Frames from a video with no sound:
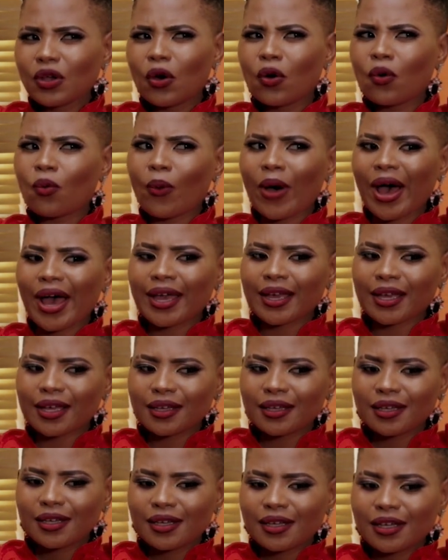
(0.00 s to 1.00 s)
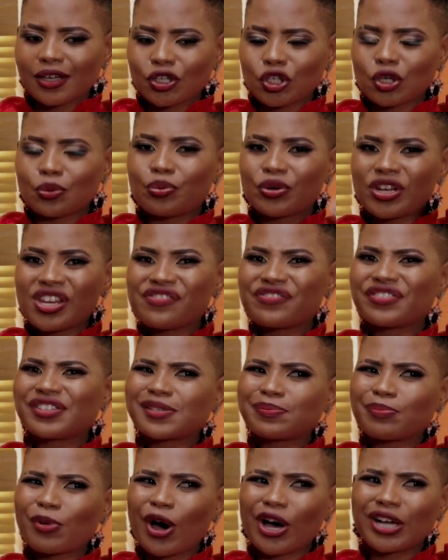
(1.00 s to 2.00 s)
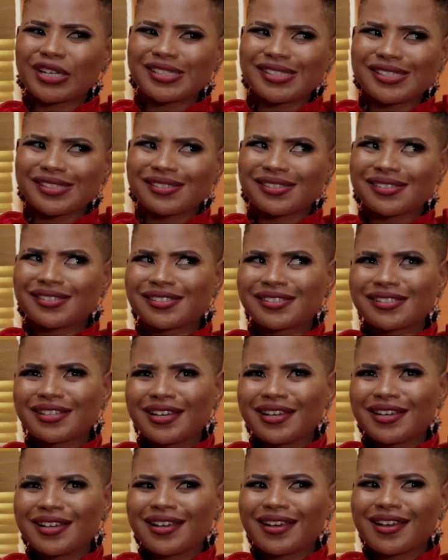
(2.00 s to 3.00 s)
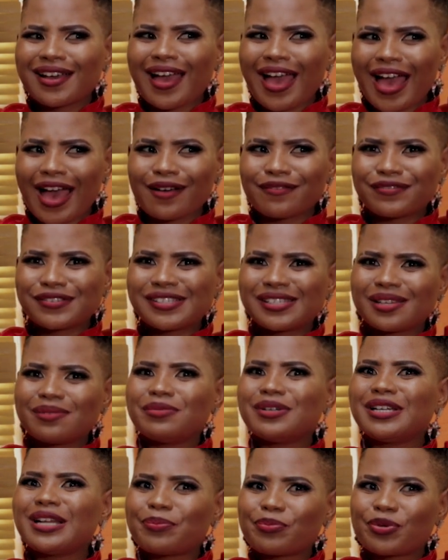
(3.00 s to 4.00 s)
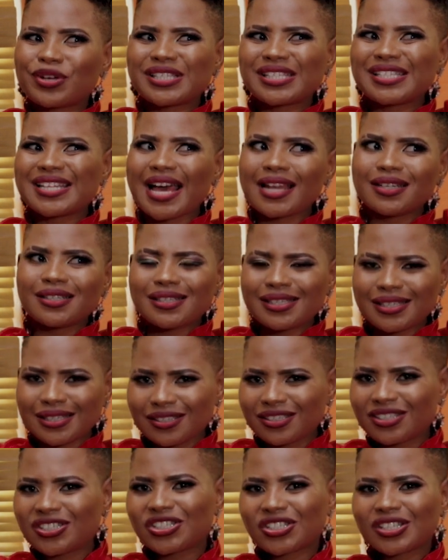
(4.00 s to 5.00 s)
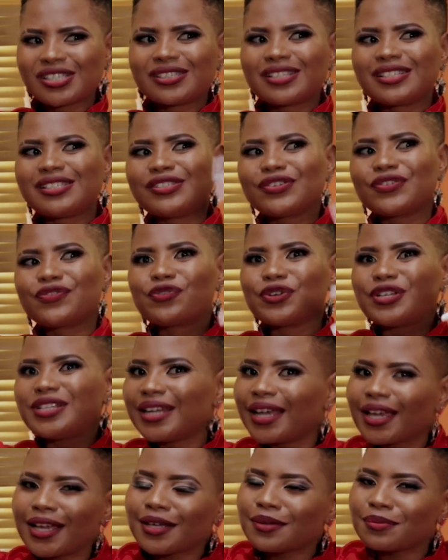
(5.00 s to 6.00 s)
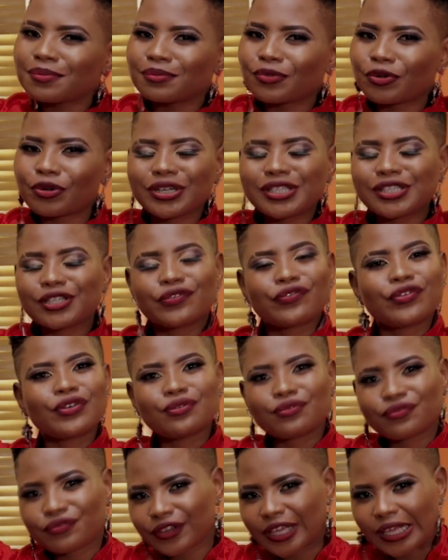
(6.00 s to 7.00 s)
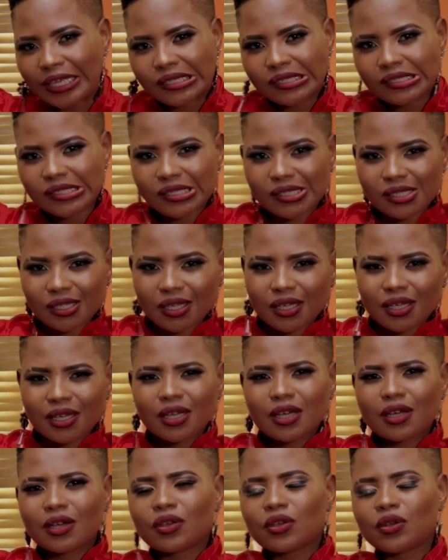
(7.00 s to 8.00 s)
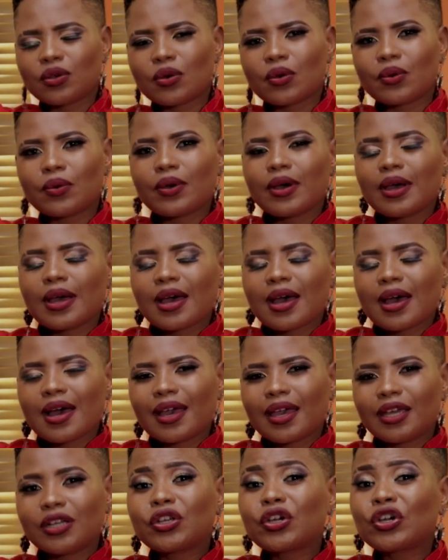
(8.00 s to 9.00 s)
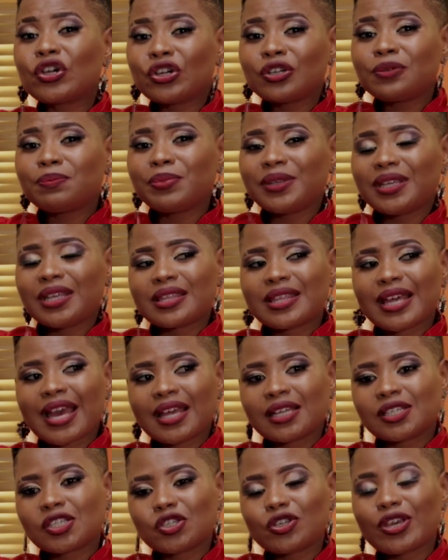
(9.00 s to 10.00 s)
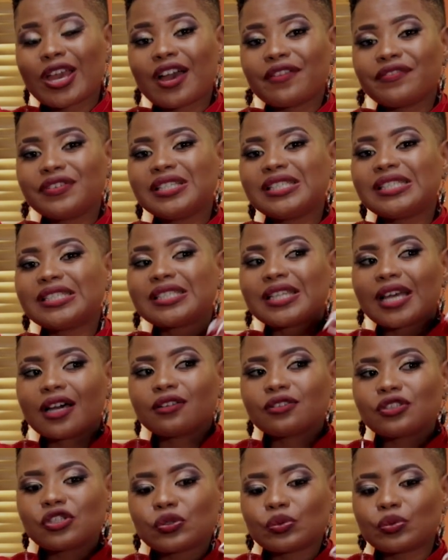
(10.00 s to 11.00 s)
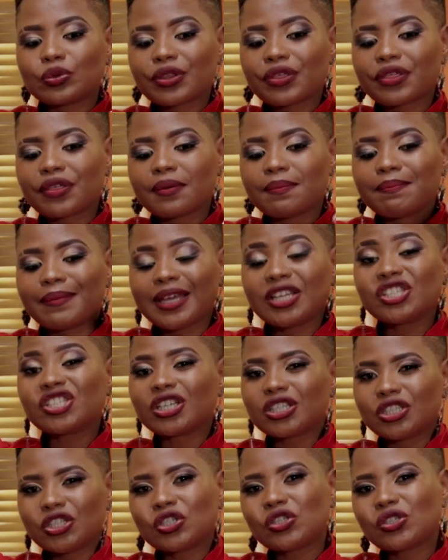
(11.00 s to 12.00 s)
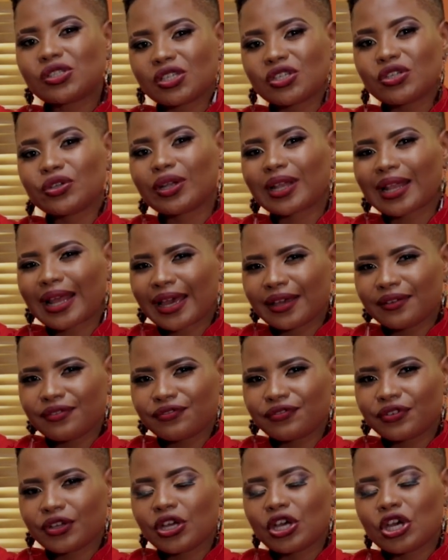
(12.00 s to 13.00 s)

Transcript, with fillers: Or why your previous partners have similar personalities, just a different name or a different face. You know, it could be that you haven't dealt with major issues in your life,